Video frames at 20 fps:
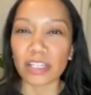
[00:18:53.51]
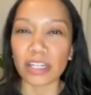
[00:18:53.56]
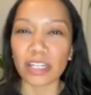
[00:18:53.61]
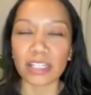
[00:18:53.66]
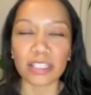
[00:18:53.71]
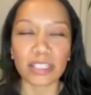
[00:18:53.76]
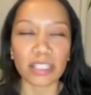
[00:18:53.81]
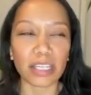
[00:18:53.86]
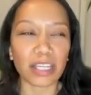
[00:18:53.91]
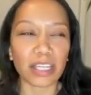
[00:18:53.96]
And
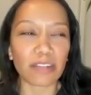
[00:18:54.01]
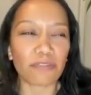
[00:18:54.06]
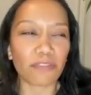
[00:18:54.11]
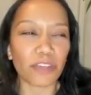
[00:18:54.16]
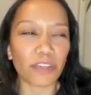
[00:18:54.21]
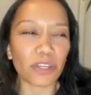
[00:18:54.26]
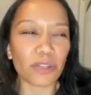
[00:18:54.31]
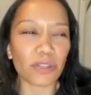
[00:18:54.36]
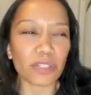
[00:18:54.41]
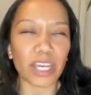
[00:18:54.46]
it
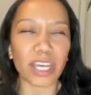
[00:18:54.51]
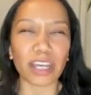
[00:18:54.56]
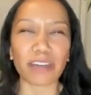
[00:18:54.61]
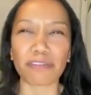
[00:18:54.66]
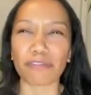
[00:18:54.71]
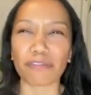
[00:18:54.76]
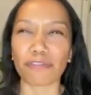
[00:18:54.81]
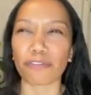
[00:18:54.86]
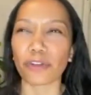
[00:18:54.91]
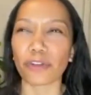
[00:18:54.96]
feels like
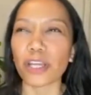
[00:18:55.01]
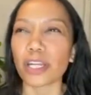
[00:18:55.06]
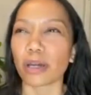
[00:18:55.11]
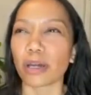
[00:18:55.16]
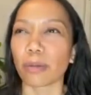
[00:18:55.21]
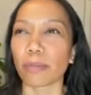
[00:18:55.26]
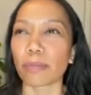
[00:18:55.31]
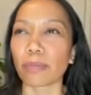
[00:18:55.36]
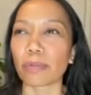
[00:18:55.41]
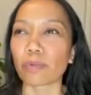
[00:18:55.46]

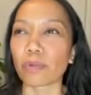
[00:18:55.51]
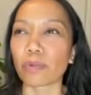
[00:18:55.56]
freedom.